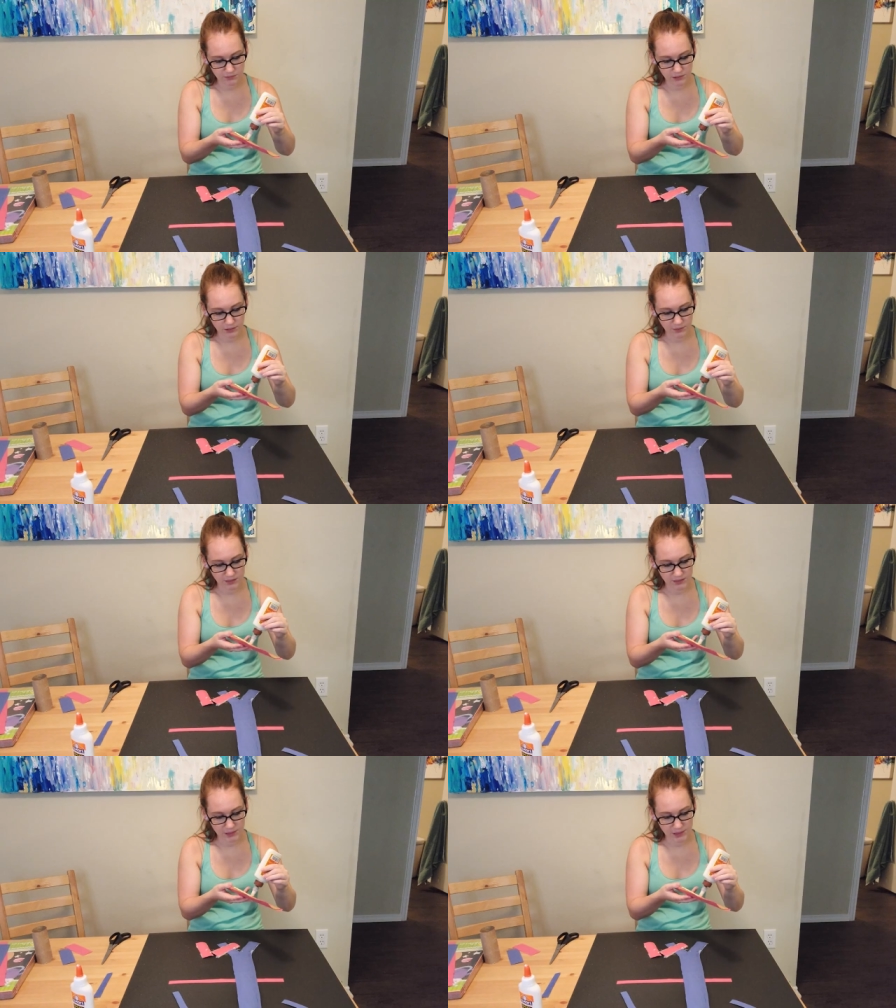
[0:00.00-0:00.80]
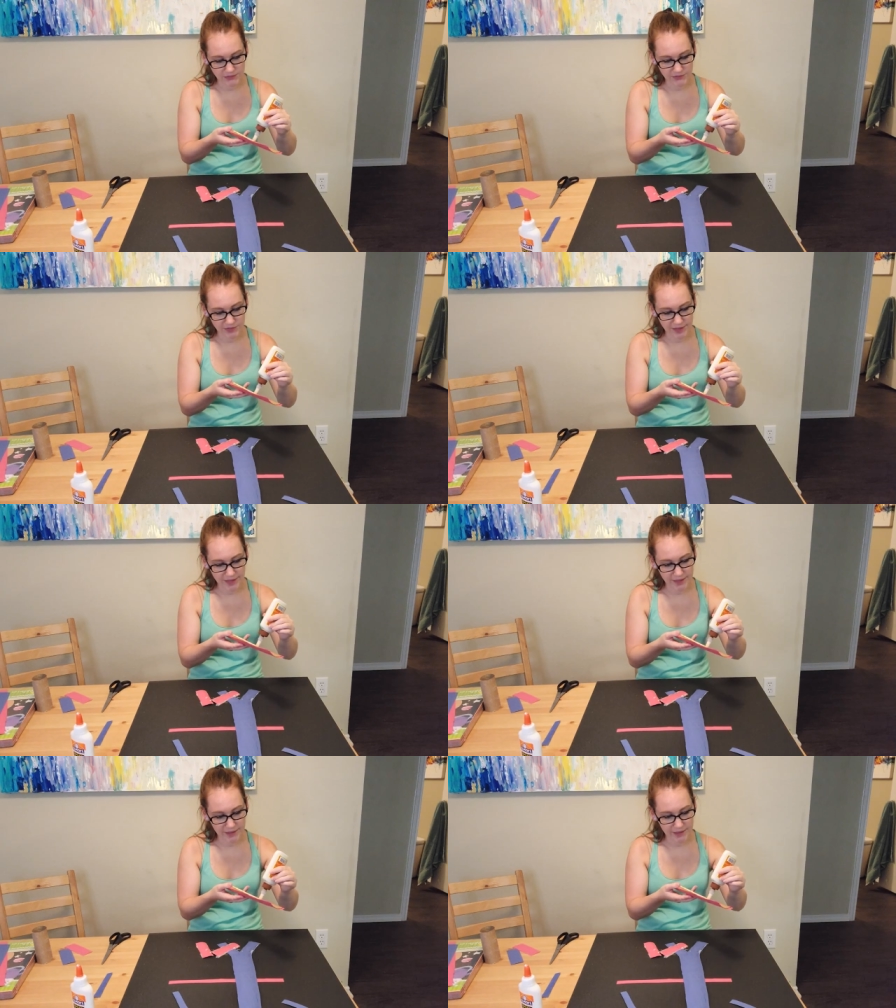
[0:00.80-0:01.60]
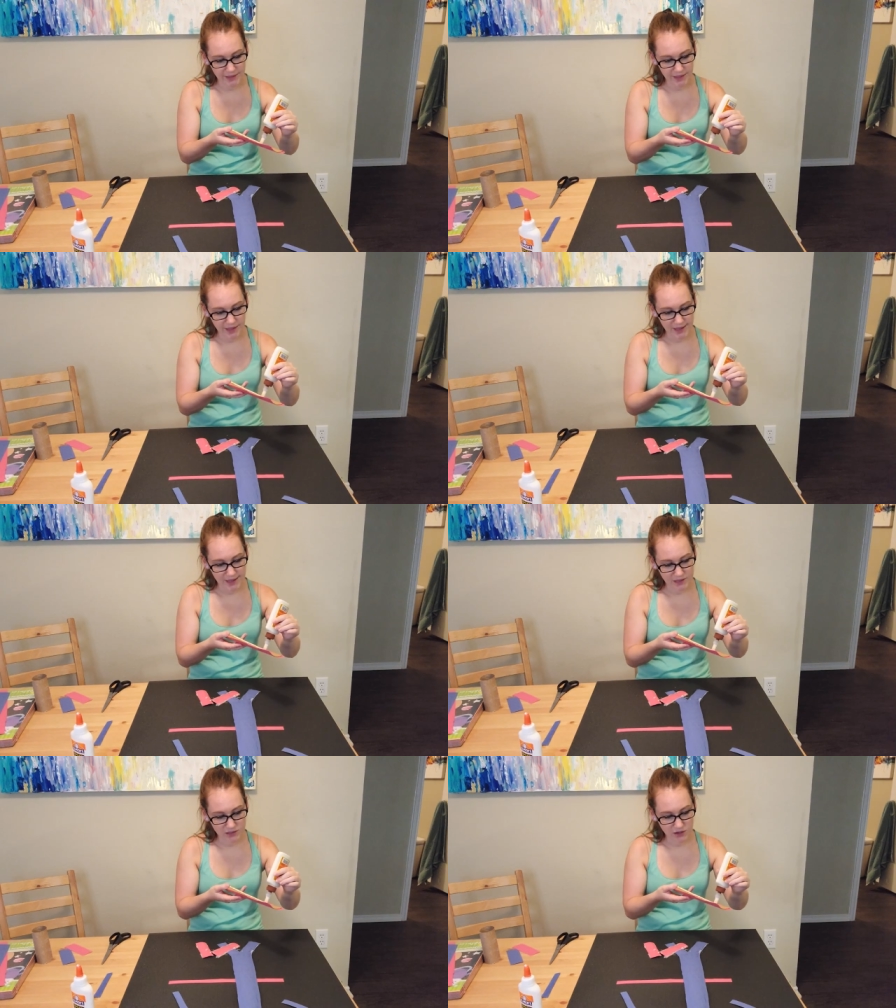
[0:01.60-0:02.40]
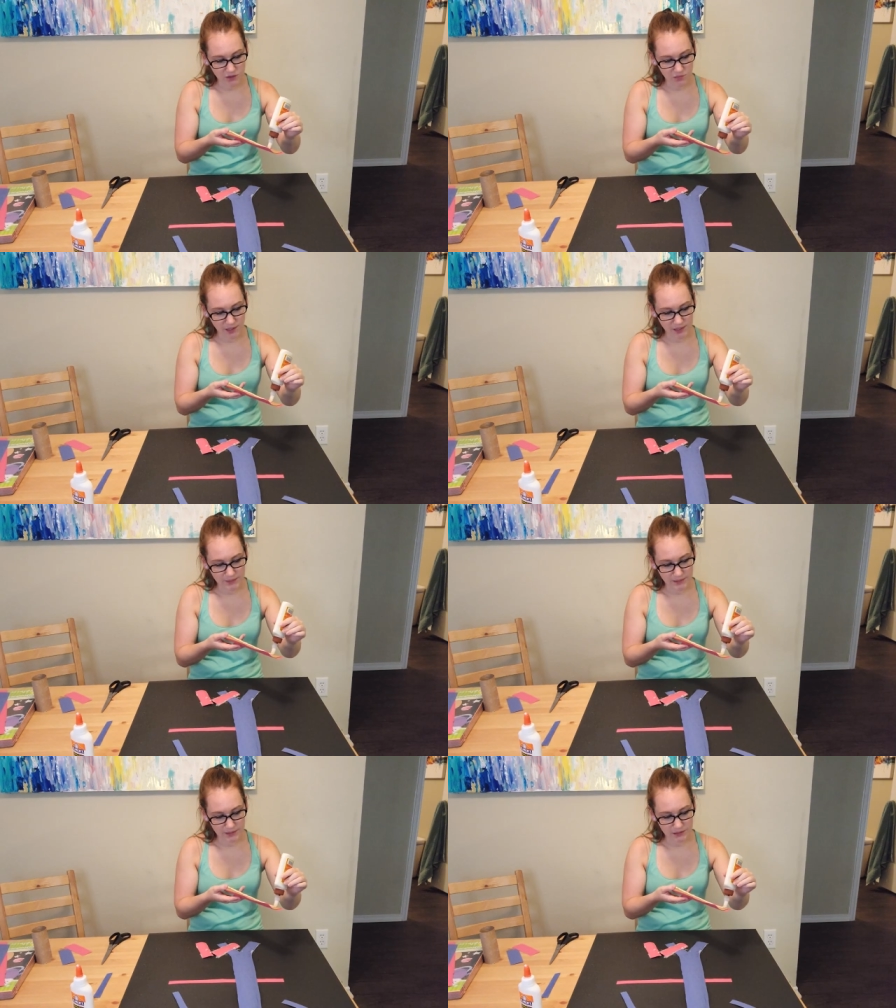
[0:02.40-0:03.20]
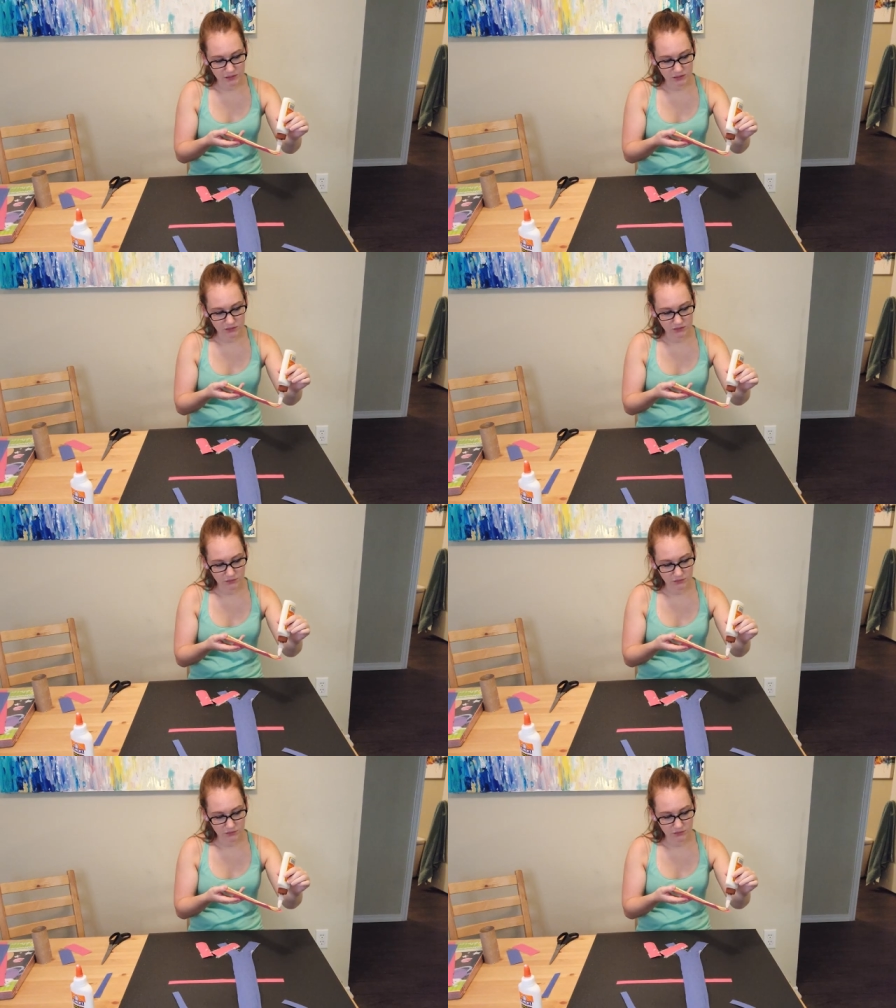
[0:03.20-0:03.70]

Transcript: in a space for that. And so my speculation